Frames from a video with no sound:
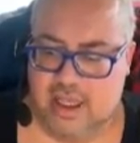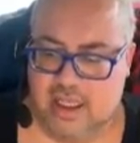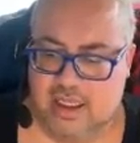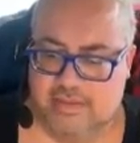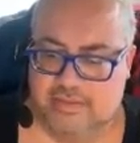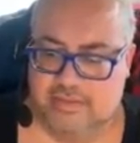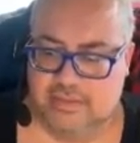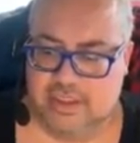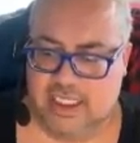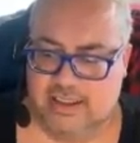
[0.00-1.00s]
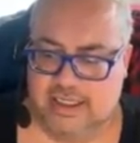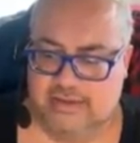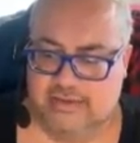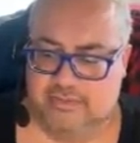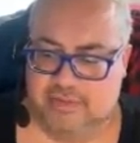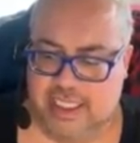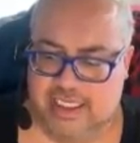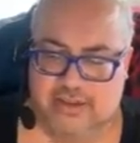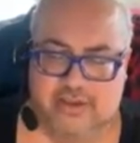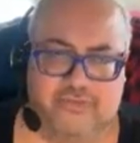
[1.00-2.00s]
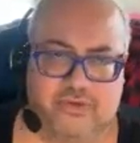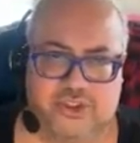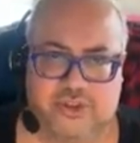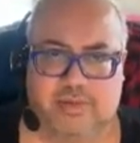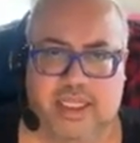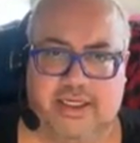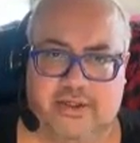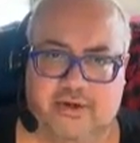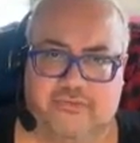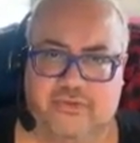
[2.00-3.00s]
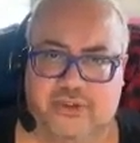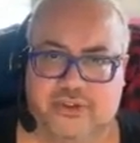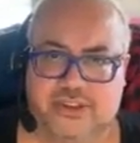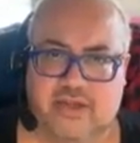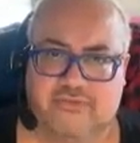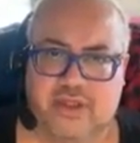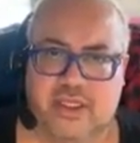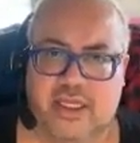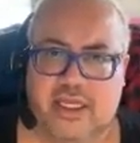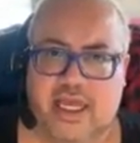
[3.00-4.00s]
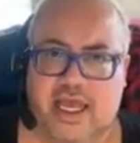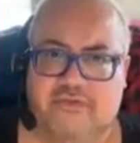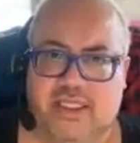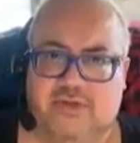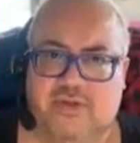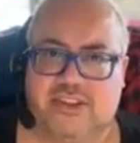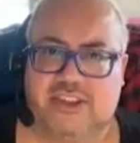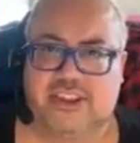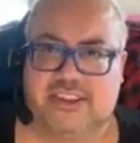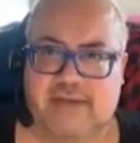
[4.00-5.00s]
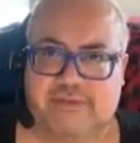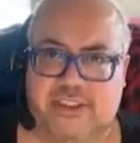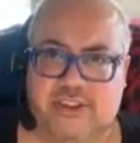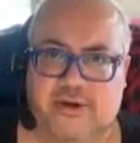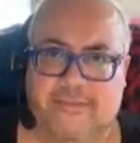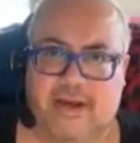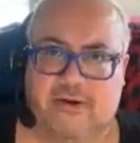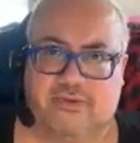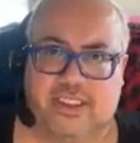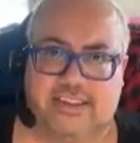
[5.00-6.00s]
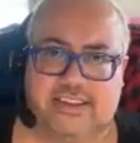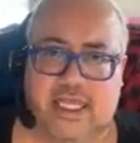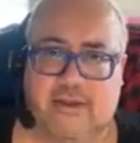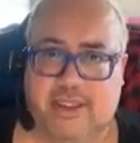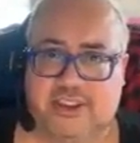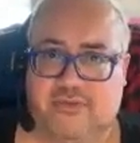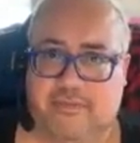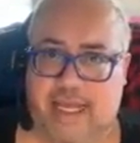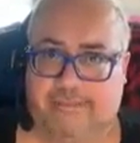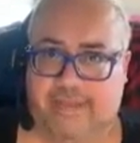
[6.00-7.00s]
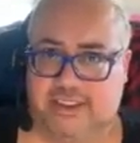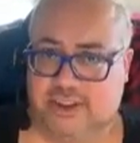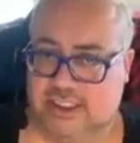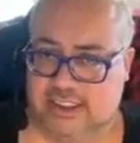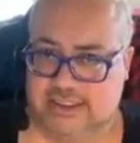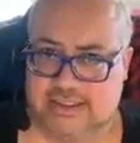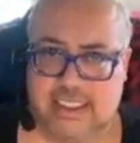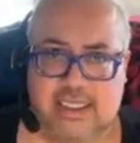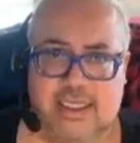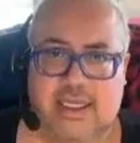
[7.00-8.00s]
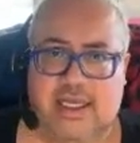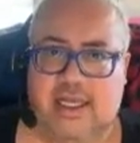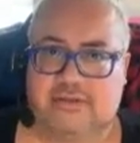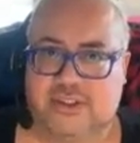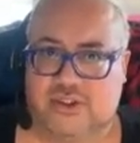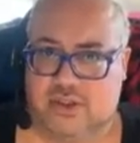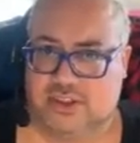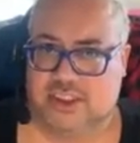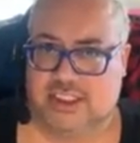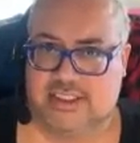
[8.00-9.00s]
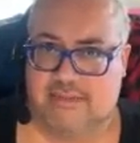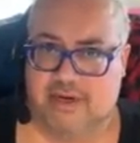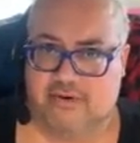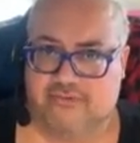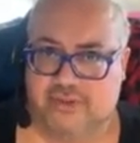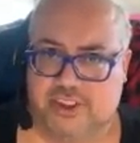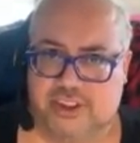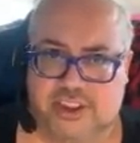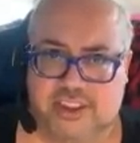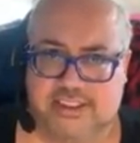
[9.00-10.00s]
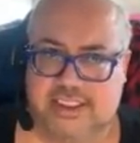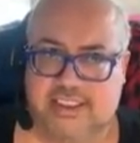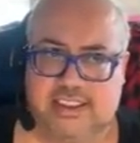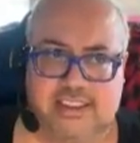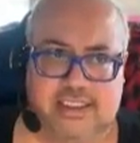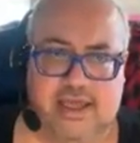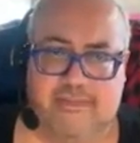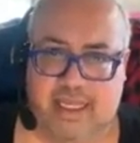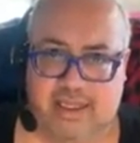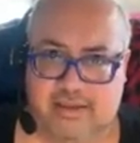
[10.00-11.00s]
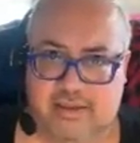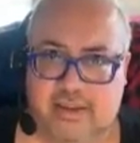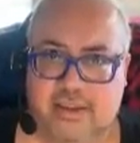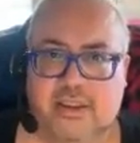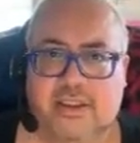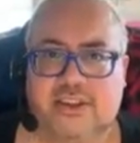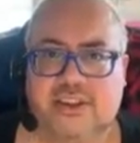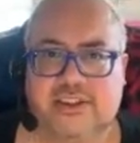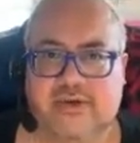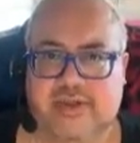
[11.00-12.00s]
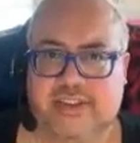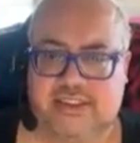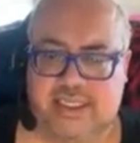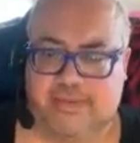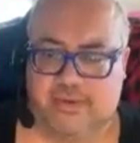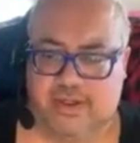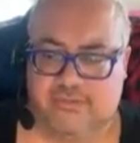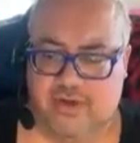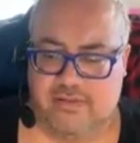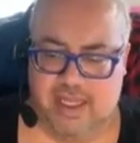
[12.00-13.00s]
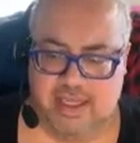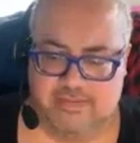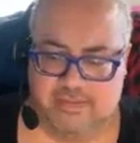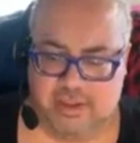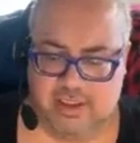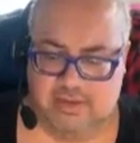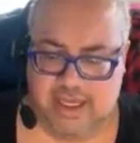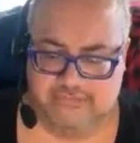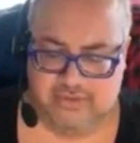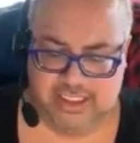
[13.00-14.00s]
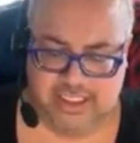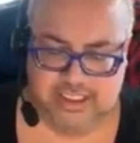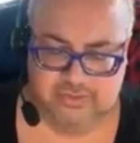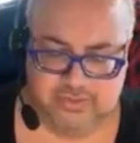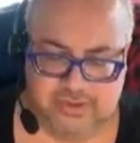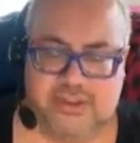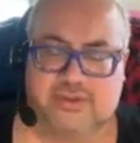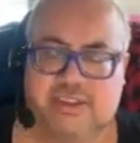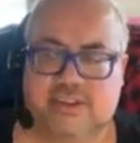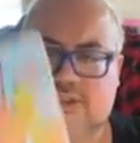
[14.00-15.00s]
kind of like planning the future, planning her future self. I feel like once she steps into her power and realizes how much of a bad bitch she is, how strong she is and powerful she is, she doesn't need a man. She's going to separate from him. You know, I feel like he will still